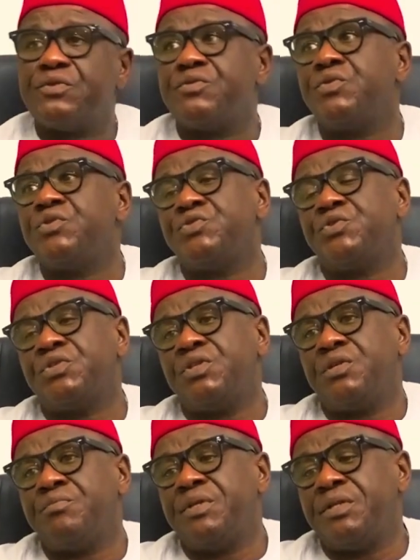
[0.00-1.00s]
those roads
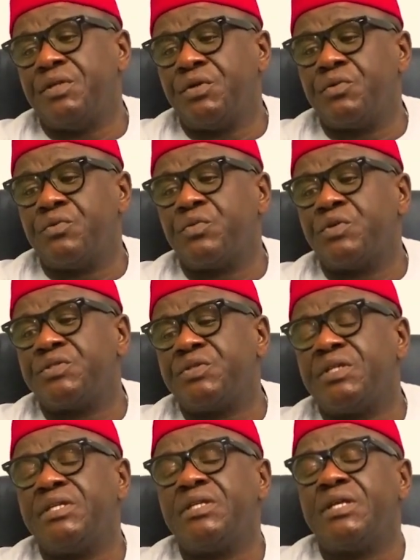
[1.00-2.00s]
not being done was
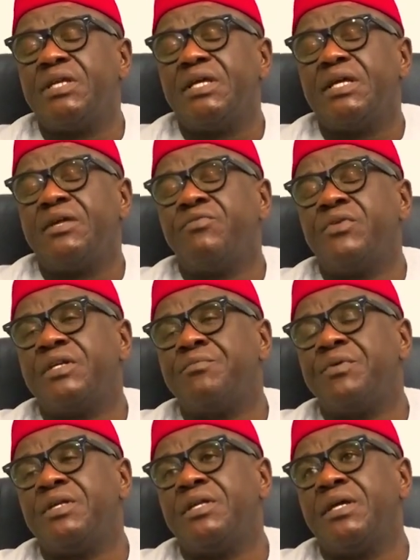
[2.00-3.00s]
really a very
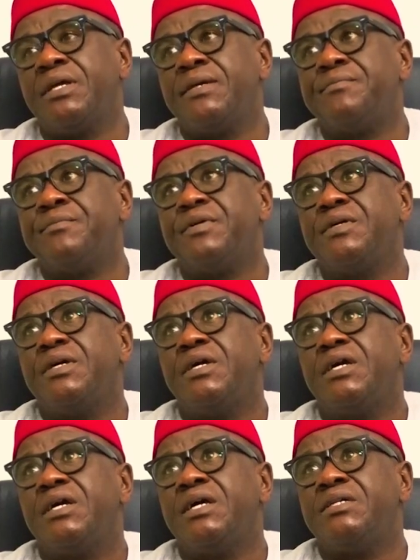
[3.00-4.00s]
big
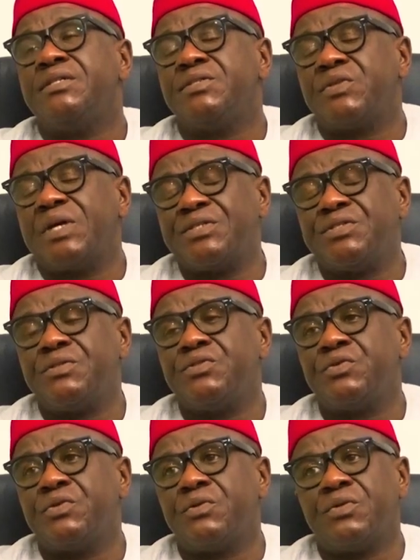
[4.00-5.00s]
distraction
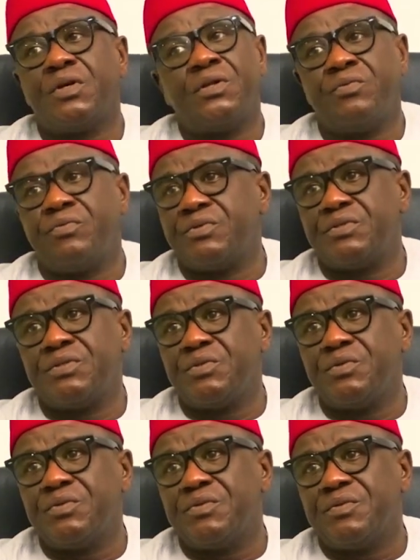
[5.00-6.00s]
to all of us.
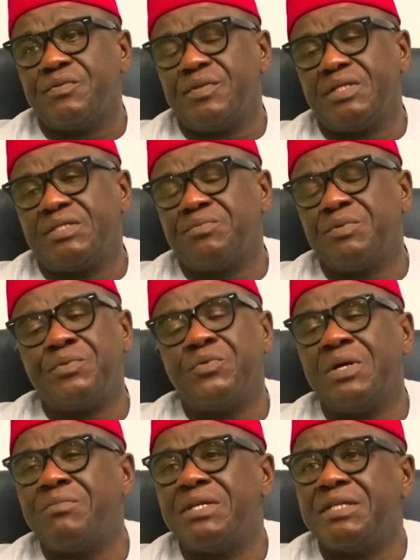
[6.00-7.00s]
Yes, people
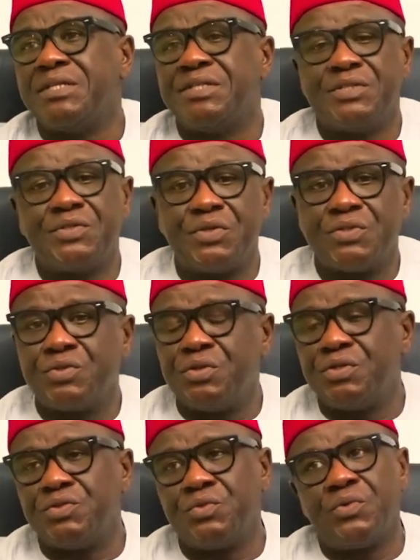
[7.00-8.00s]
were making detours,
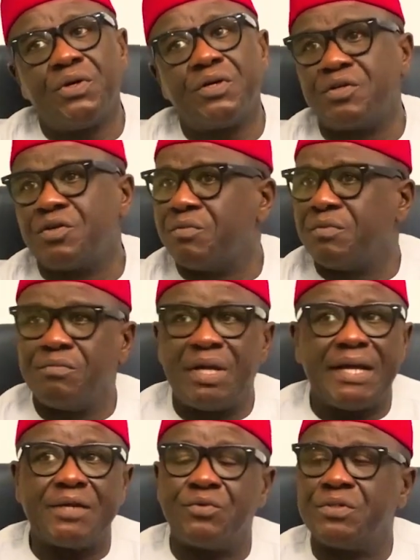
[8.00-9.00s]
going to work, coming
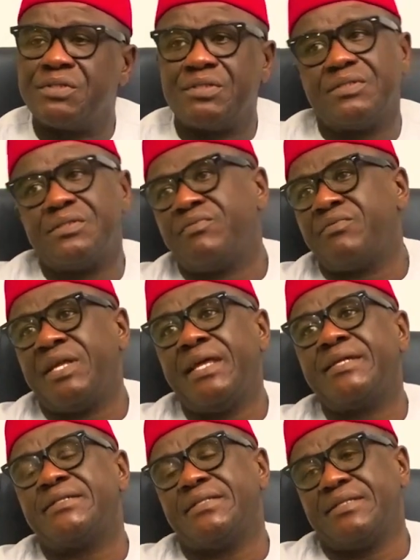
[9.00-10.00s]
back was
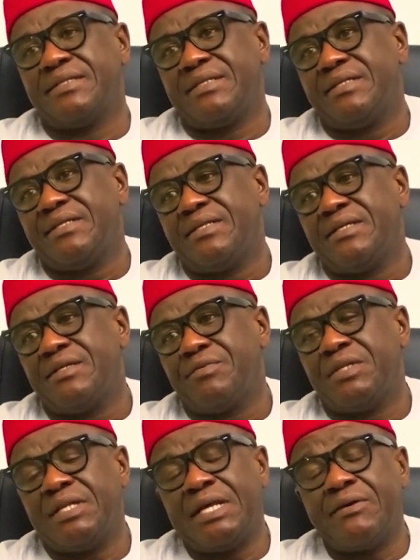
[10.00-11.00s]
hectic.
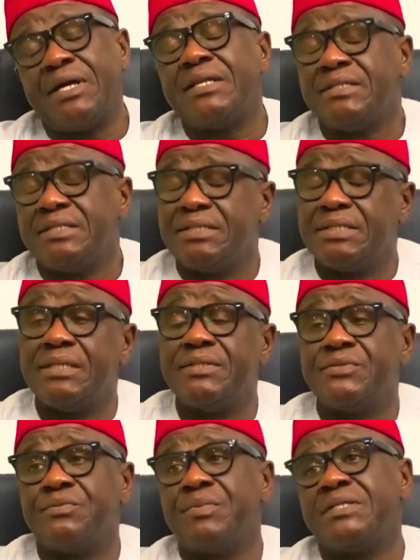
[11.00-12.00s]
But now at least it's a
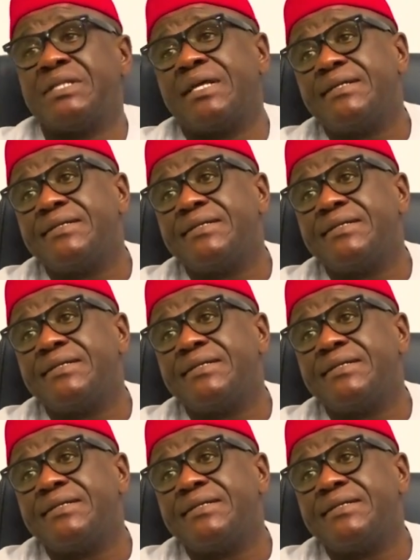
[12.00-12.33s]
little better.